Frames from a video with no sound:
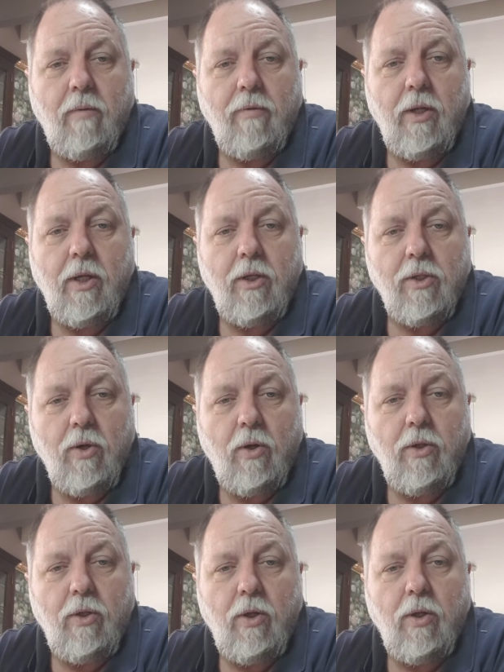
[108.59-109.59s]
everything
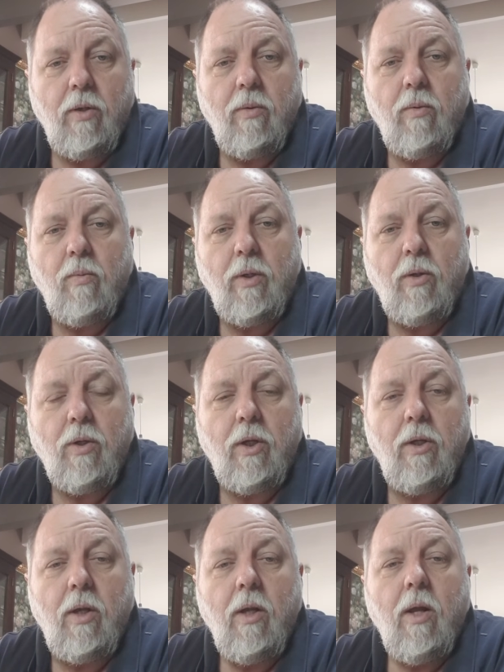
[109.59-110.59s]
inside the unit, we're
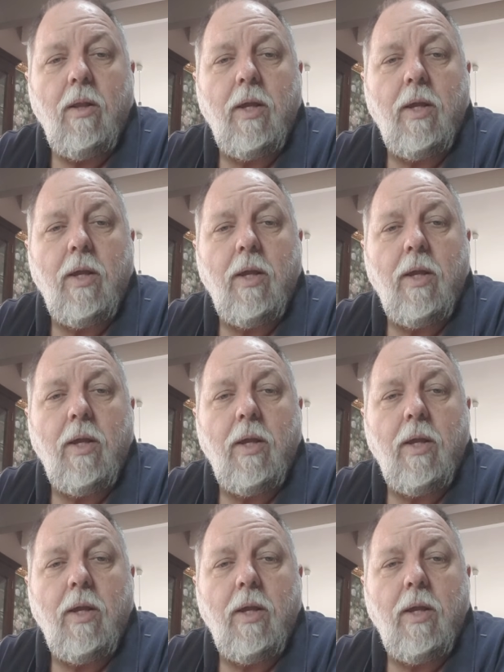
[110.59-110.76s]
looking,